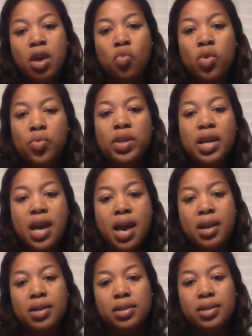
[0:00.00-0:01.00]
we really
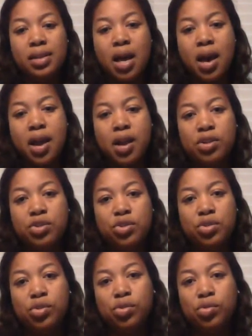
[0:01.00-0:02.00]
had a desire
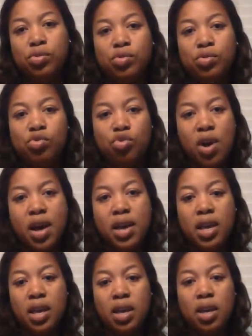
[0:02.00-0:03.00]
to try
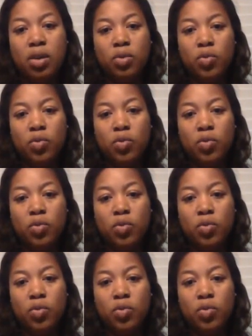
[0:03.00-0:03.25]
again and